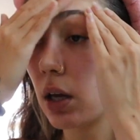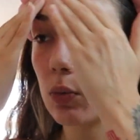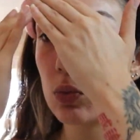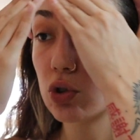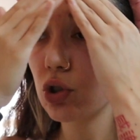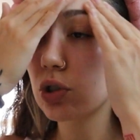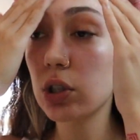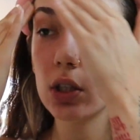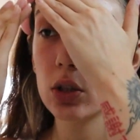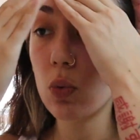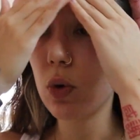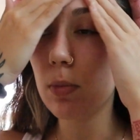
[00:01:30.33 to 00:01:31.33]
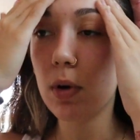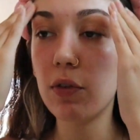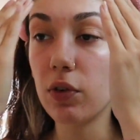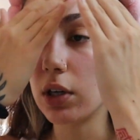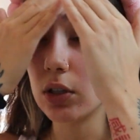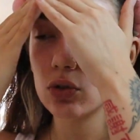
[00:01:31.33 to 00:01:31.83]
And with just, like, the way my
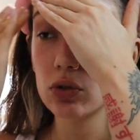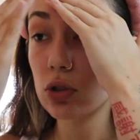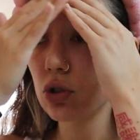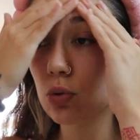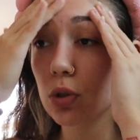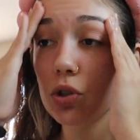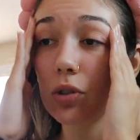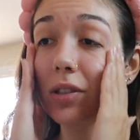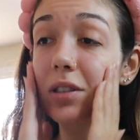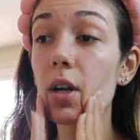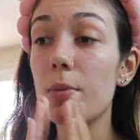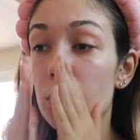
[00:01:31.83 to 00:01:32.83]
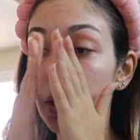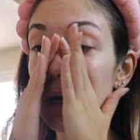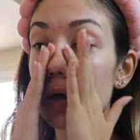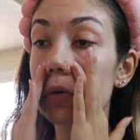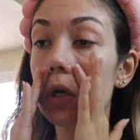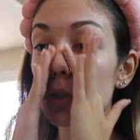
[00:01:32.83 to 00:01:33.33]
financial situation is set up right
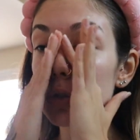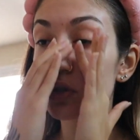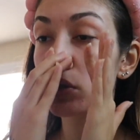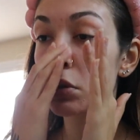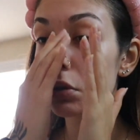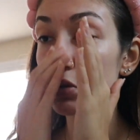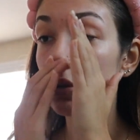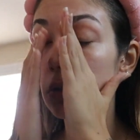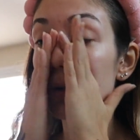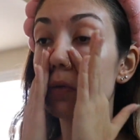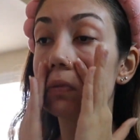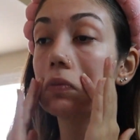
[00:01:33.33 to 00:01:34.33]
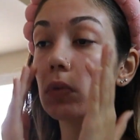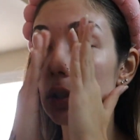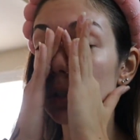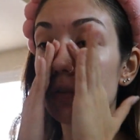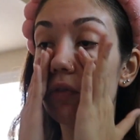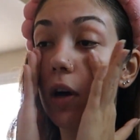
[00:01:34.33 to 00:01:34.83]
now, I just don't
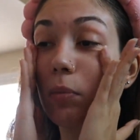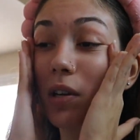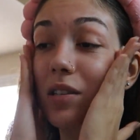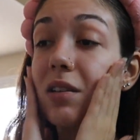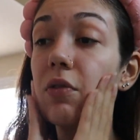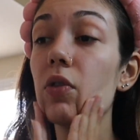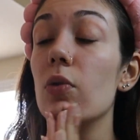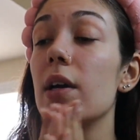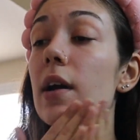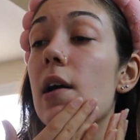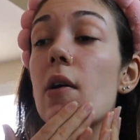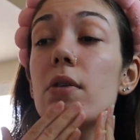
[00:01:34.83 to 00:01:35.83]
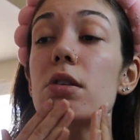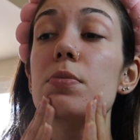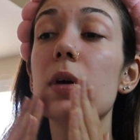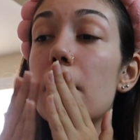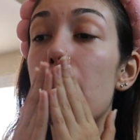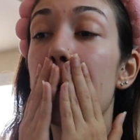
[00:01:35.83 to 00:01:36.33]
really find myself going out and
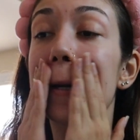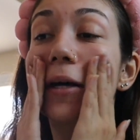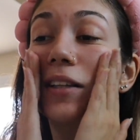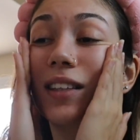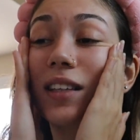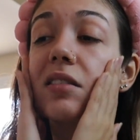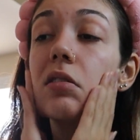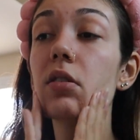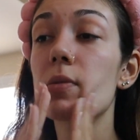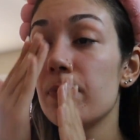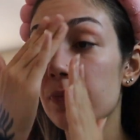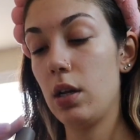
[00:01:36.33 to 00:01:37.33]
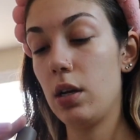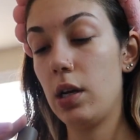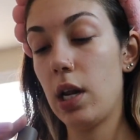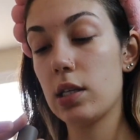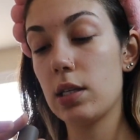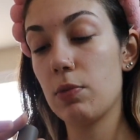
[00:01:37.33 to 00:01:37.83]
spending money on things.
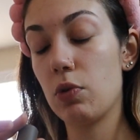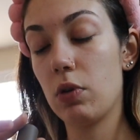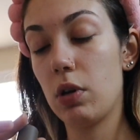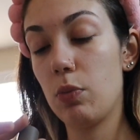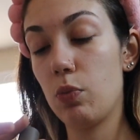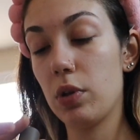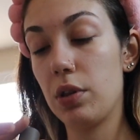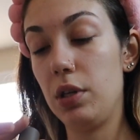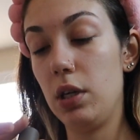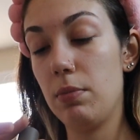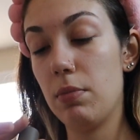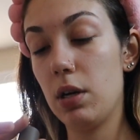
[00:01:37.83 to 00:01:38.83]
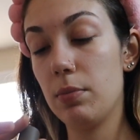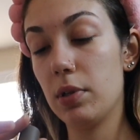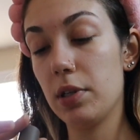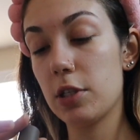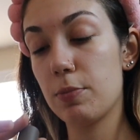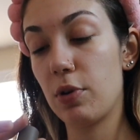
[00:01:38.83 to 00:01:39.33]
Next, I'm going in with the
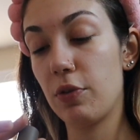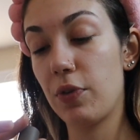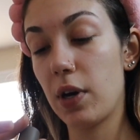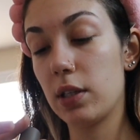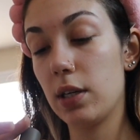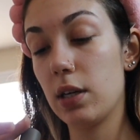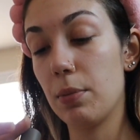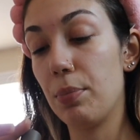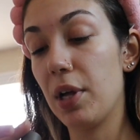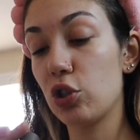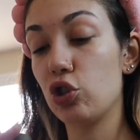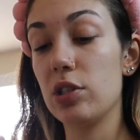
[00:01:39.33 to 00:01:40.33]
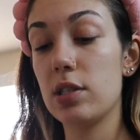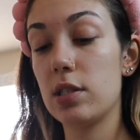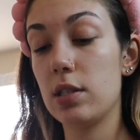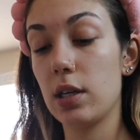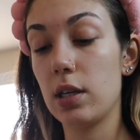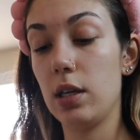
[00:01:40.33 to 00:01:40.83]
Minimalist Perfecting Complexion
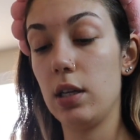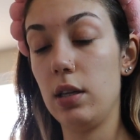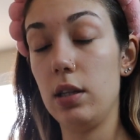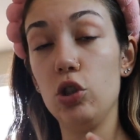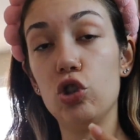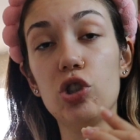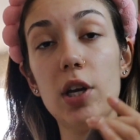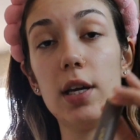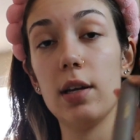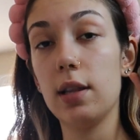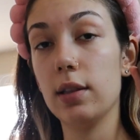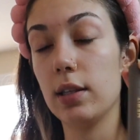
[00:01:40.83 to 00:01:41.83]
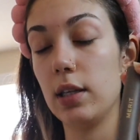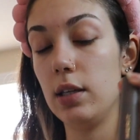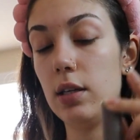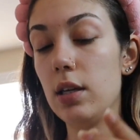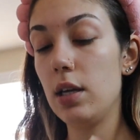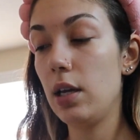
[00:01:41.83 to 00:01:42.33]
Stick in the shade
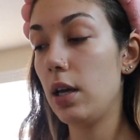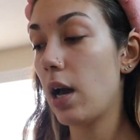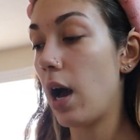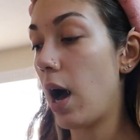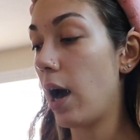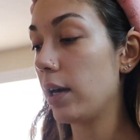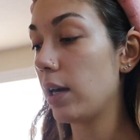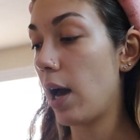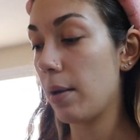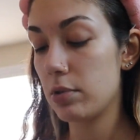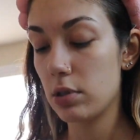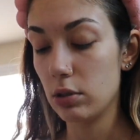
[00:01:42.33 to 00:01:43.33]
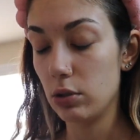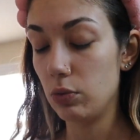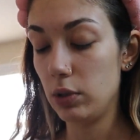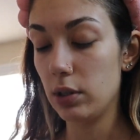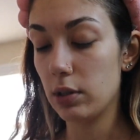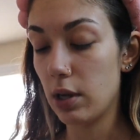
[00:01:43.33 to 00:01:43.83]
Linen. I
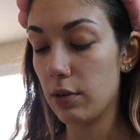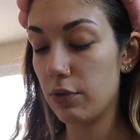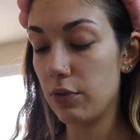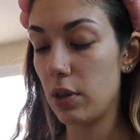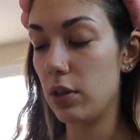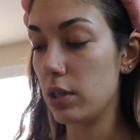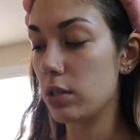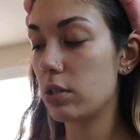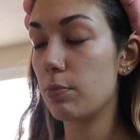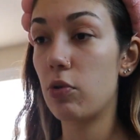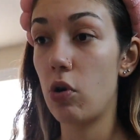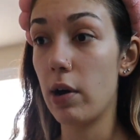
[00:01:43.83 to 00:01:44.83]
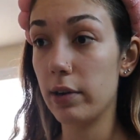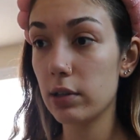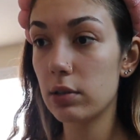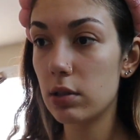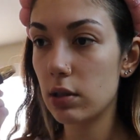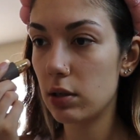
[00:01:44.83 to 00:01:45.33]
absolutely love this
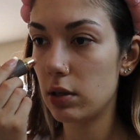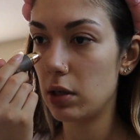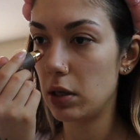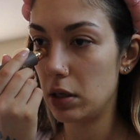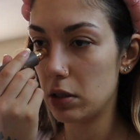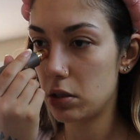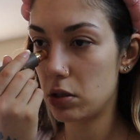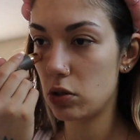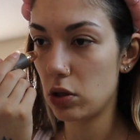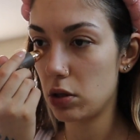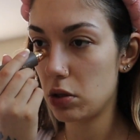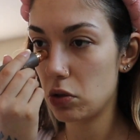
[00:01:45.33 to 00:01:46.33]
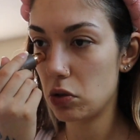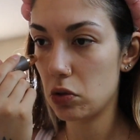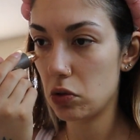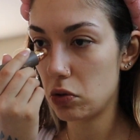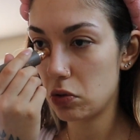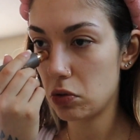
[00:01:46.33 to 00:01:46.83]
product. It's
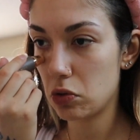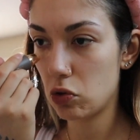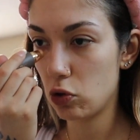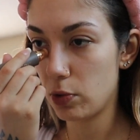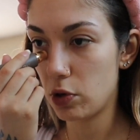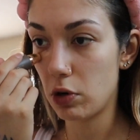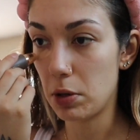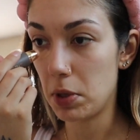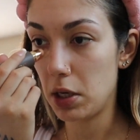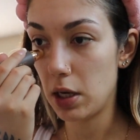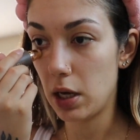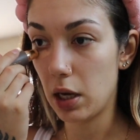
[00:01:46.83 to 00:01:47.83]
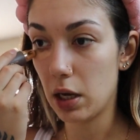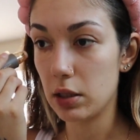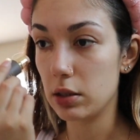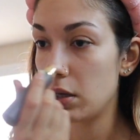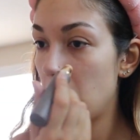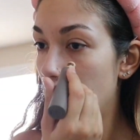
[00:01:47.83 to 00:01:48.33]
super creamy
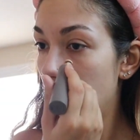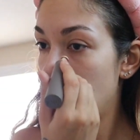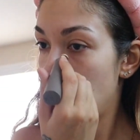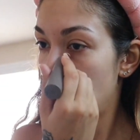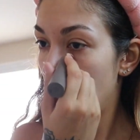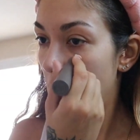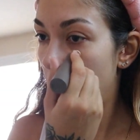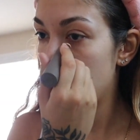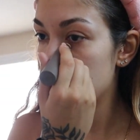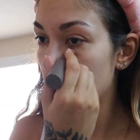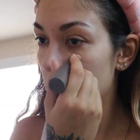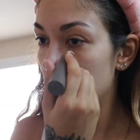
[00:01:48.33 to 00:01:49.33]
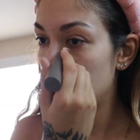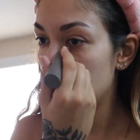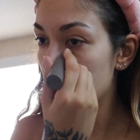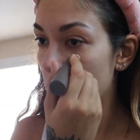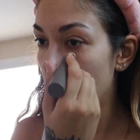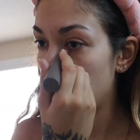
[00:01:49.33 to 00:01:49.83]
and I'm someone that
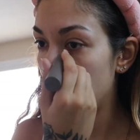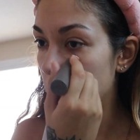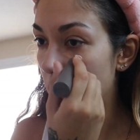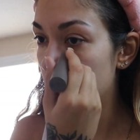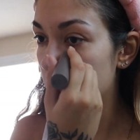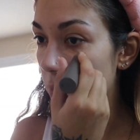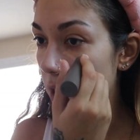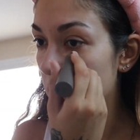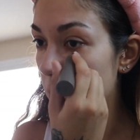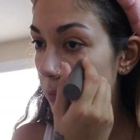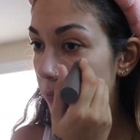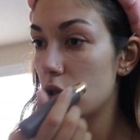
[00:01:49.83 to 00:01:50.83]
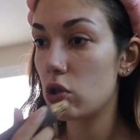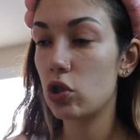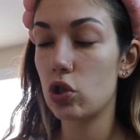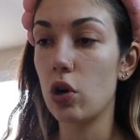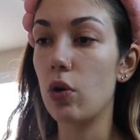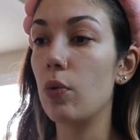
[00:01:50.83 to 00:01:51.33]
doesn't wear a lot of makeup.
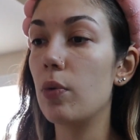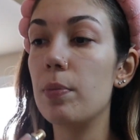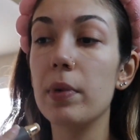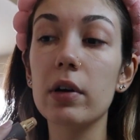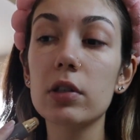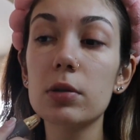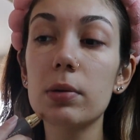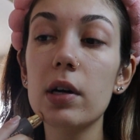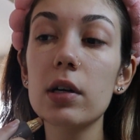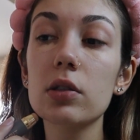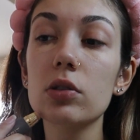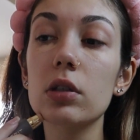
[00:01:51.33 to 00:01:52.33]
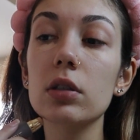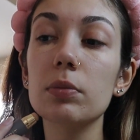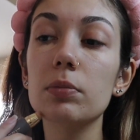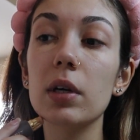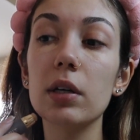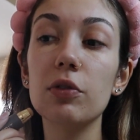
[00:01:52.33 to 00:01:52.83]
So Merit's products
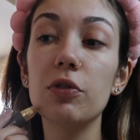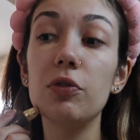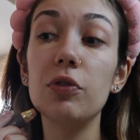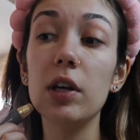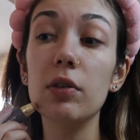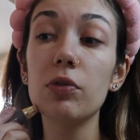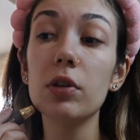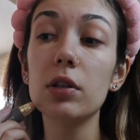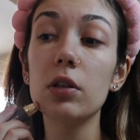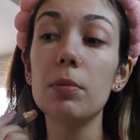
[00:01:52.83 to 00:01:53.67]
are my favorite.